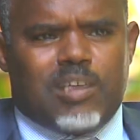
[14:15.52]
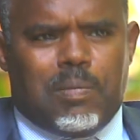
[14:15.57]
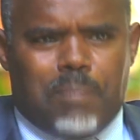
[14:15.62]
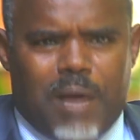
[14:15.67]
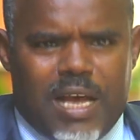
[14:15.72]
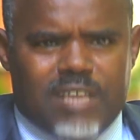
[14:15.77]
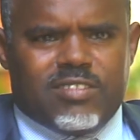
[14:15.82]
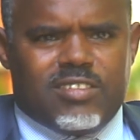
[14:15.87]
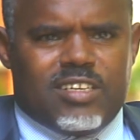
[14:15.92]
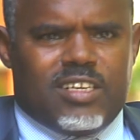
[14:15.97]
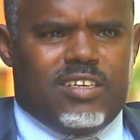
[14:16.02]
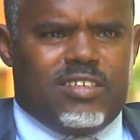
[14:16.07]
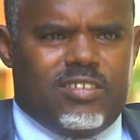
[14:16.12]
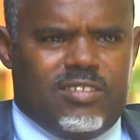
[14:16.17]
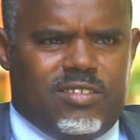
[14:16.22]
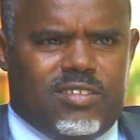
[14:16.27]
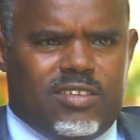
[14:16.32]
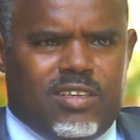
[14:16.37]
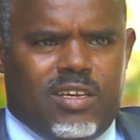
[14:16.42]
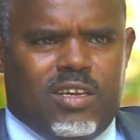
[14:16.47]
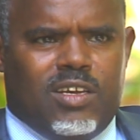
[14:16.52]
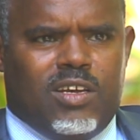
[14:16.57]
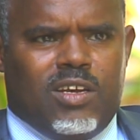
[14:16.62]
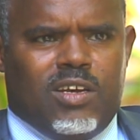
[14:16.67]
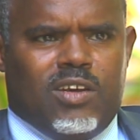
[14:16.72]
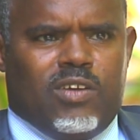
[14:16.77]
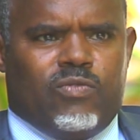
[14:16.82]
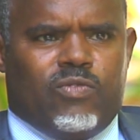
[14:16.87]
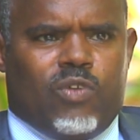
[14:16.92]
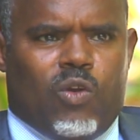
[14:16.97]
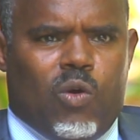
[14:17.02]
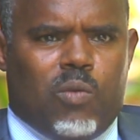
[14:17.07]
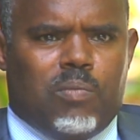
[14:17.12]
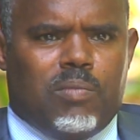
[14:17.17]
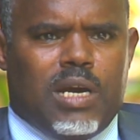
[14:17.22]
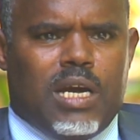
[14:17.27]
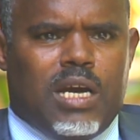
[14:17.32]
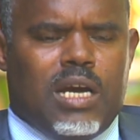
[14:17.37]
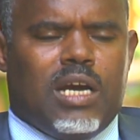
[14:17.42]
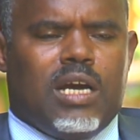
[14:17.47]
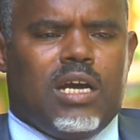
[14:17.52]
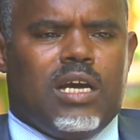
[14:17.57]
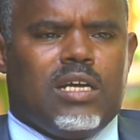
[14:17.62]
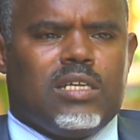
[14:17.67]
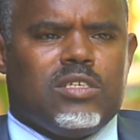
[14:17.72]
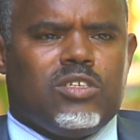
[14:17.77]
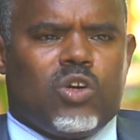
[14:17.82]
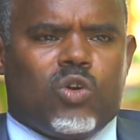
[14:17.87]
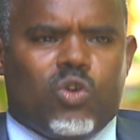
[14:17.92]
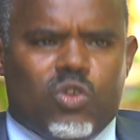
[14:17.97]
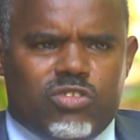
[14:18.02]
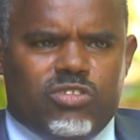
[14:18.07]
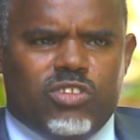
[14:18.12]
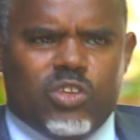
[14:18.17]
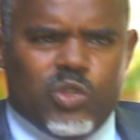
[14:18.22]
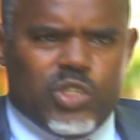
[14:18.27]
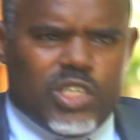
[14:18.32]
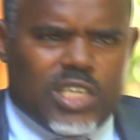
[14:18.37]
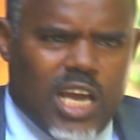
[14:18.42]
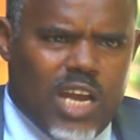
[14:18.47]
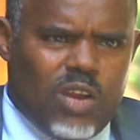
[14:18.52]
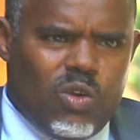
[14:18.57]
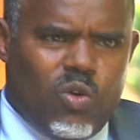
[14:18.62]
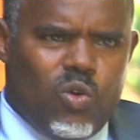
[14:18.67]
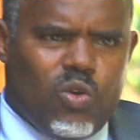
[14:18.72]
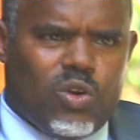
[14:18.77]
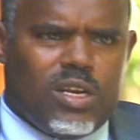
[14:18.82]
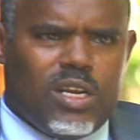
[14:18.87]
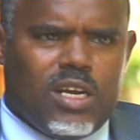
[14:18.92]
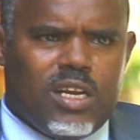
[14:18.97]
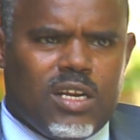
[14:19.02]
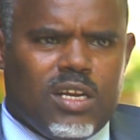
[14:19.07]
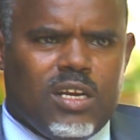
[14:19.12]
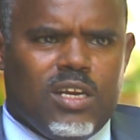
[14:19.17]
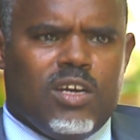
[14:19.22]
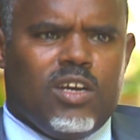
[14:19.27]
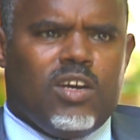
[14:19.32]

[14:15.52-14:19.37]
past years, from the constitutional order,